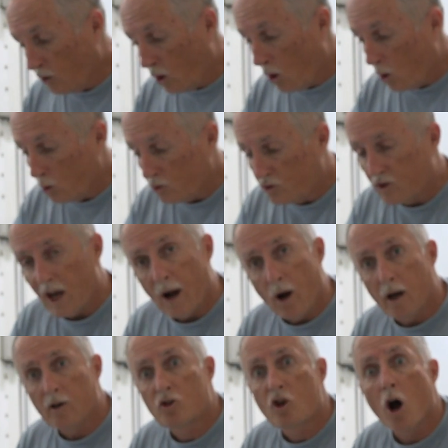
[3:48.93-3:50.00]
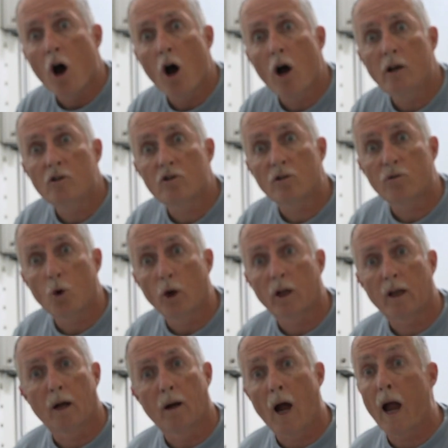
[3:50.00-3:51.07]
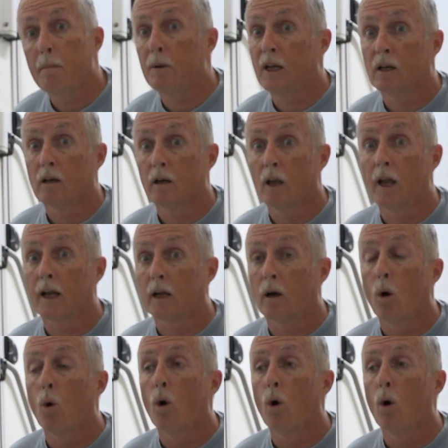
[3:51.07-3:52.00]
the hose down and tons of oil, I mean, like,